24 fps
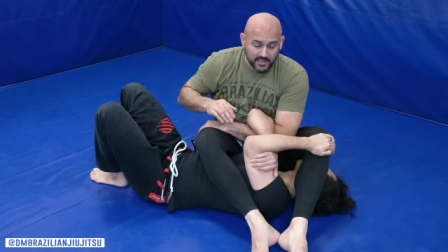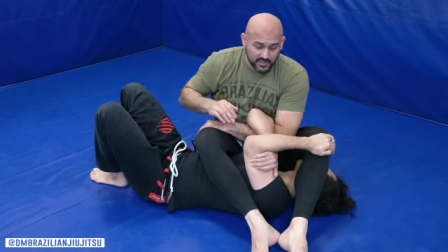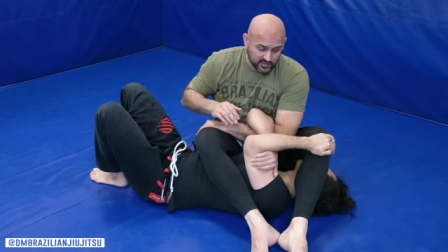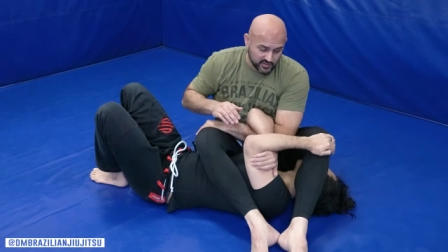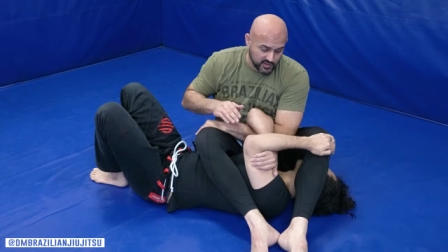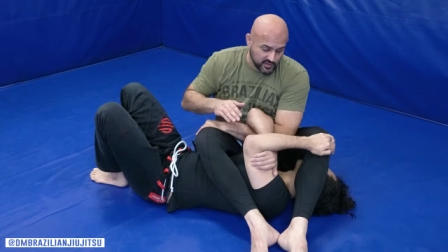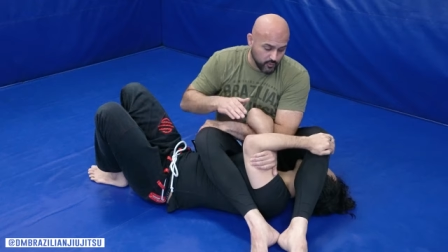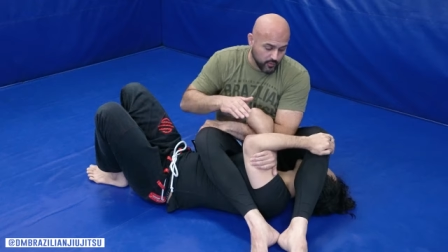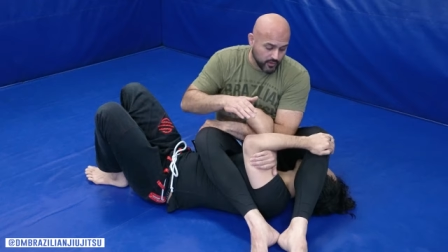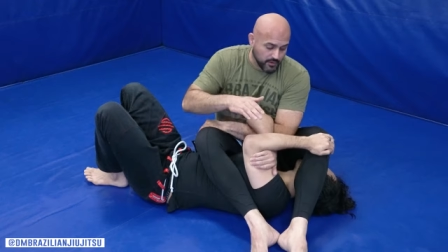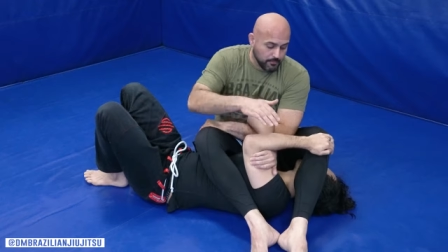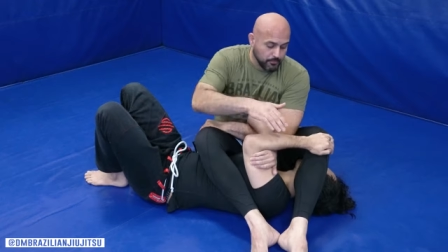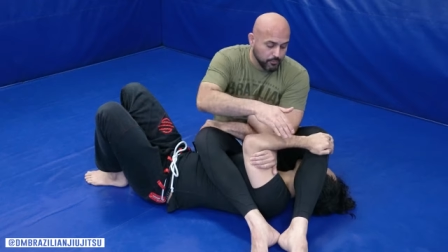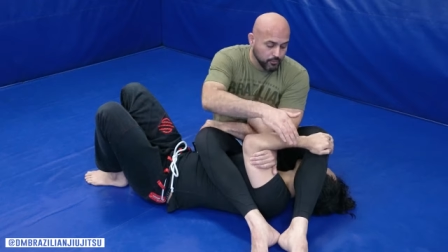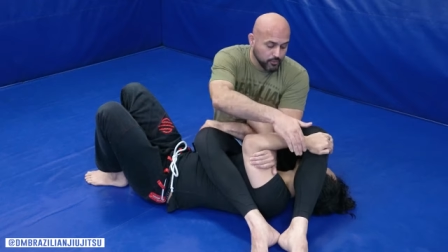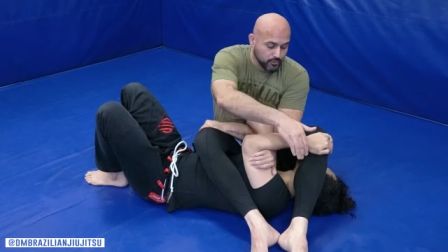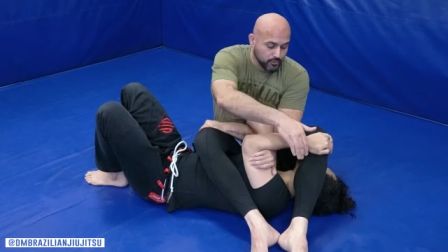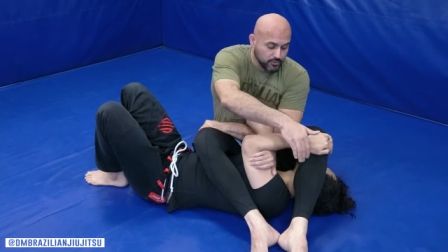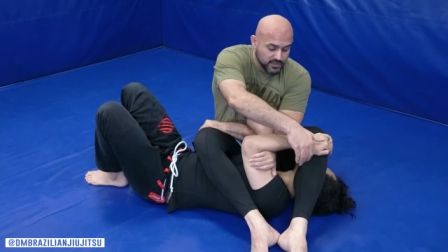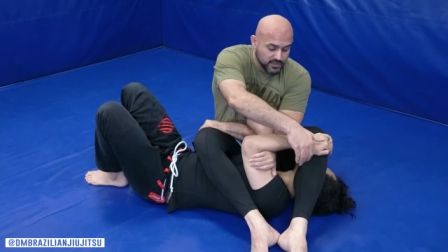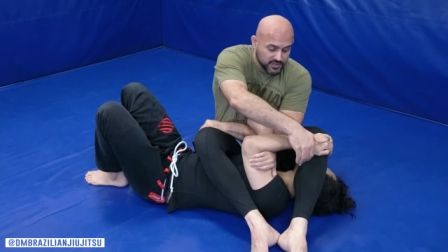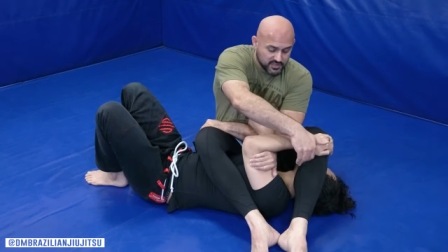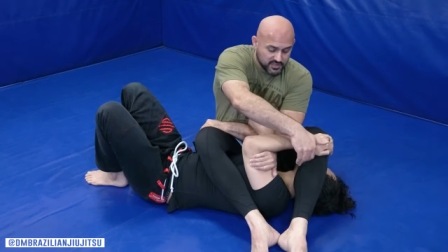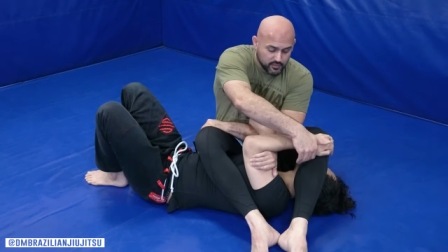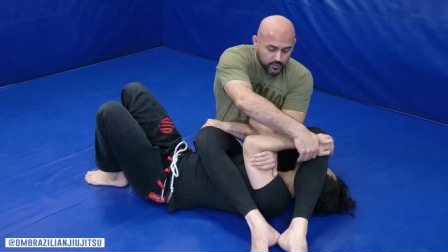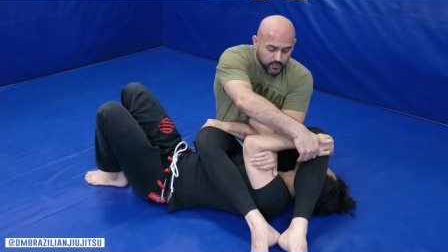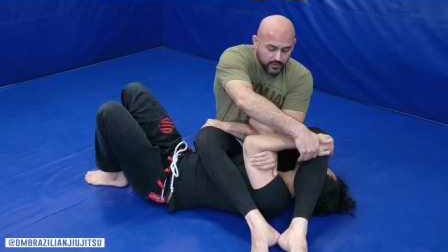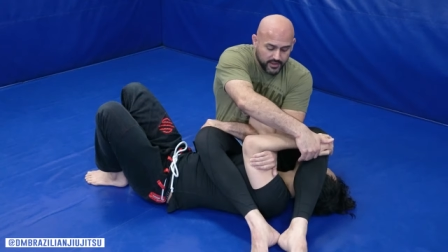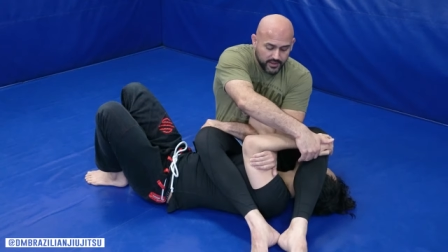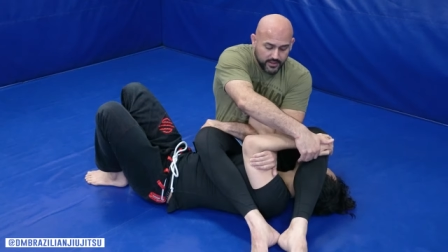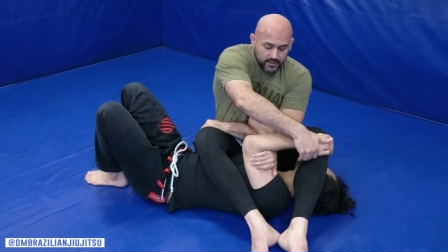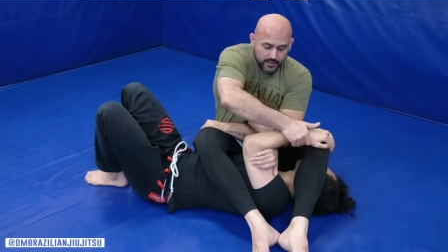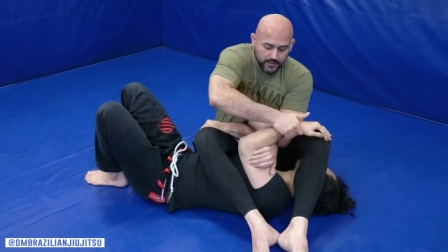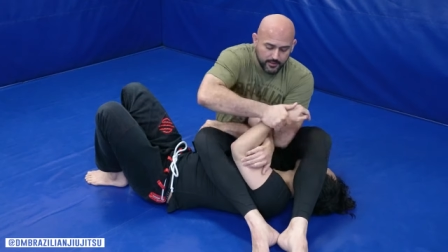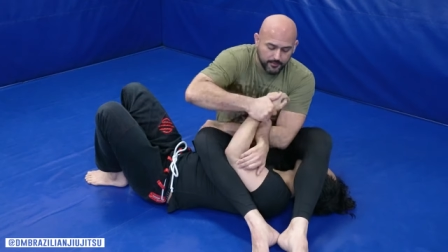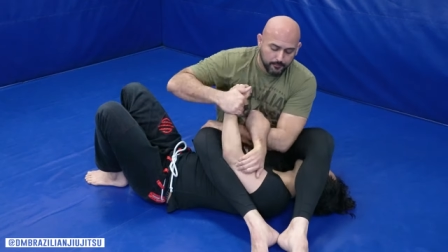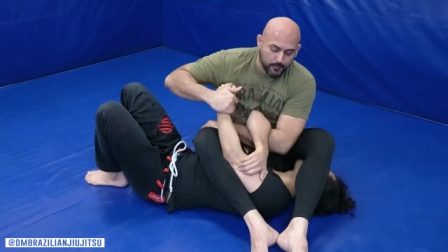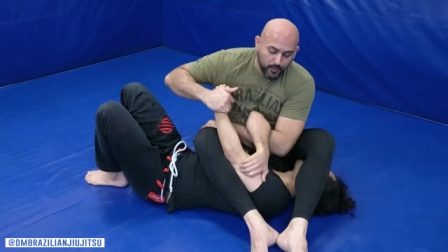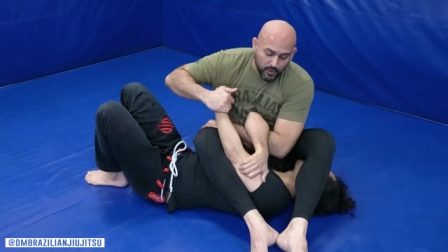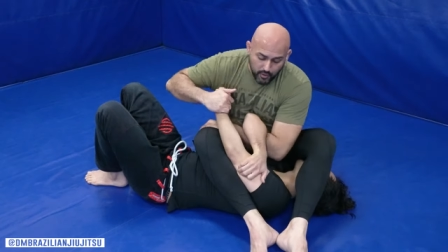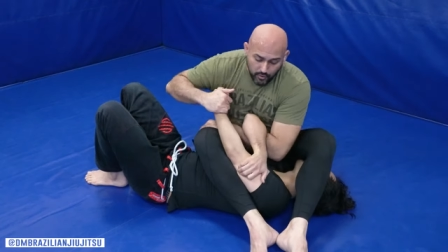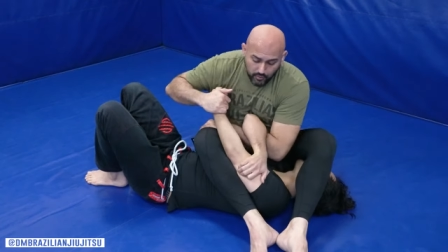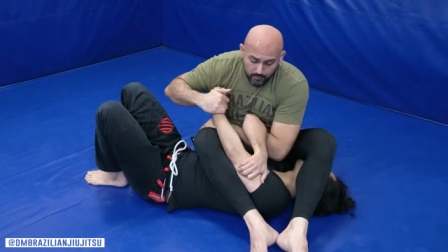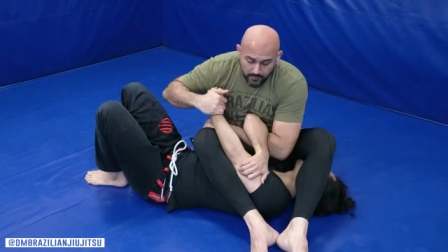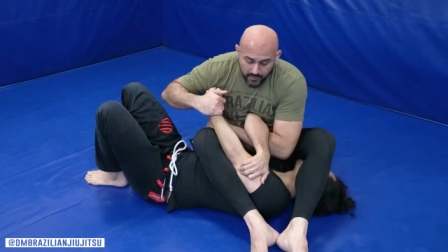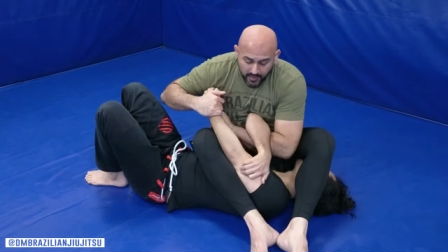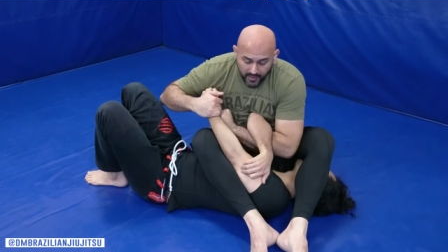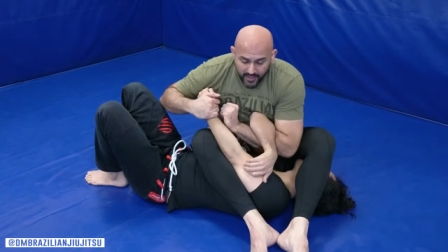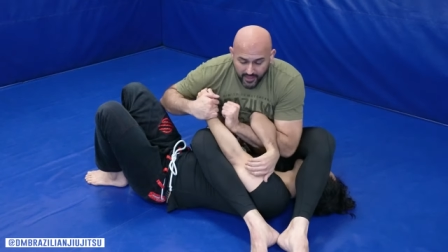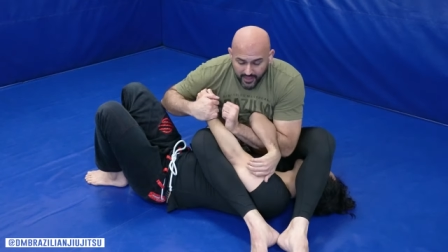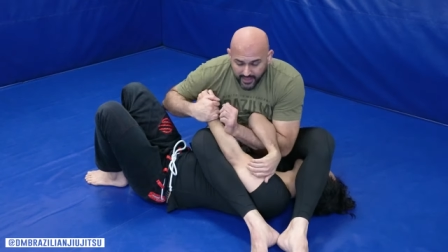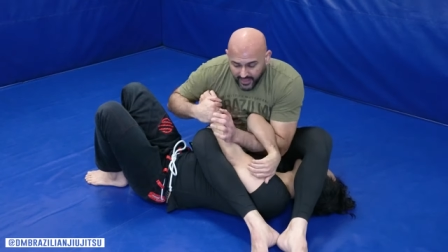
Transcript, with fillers: So you wanna pull this way, boom,